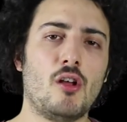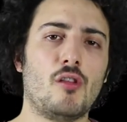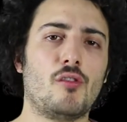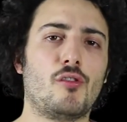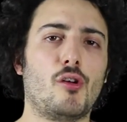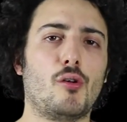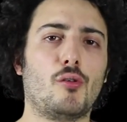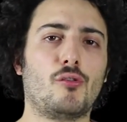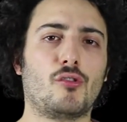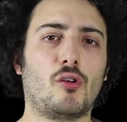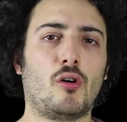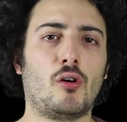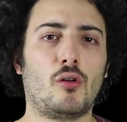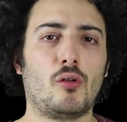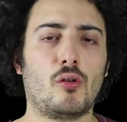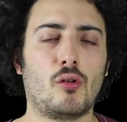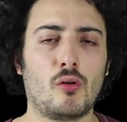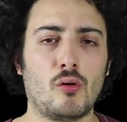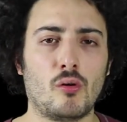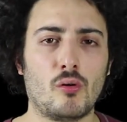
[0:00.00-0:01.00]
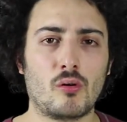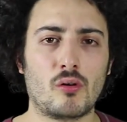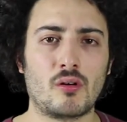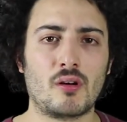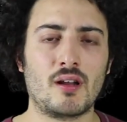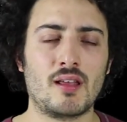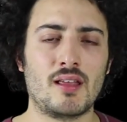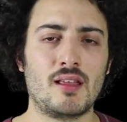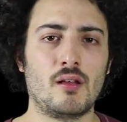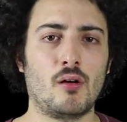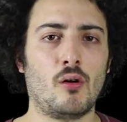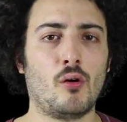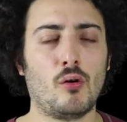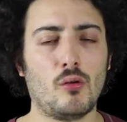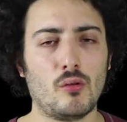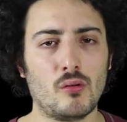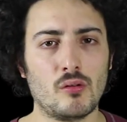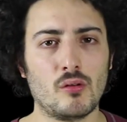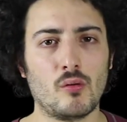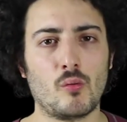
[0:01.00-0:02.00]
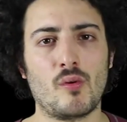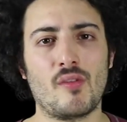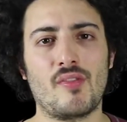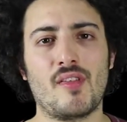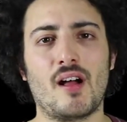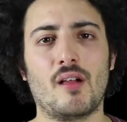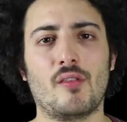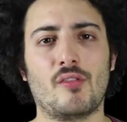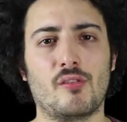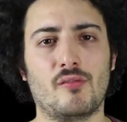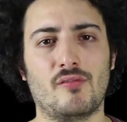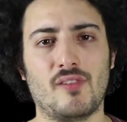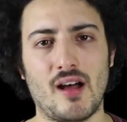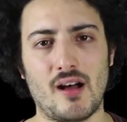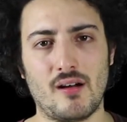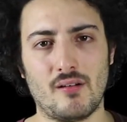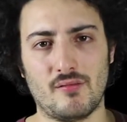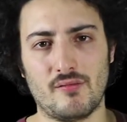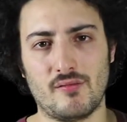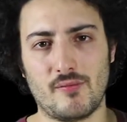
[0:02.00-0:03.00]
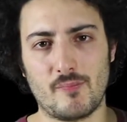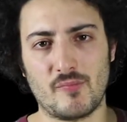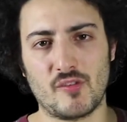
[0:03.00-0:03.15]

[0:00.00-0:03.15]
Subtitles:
those all without the valve.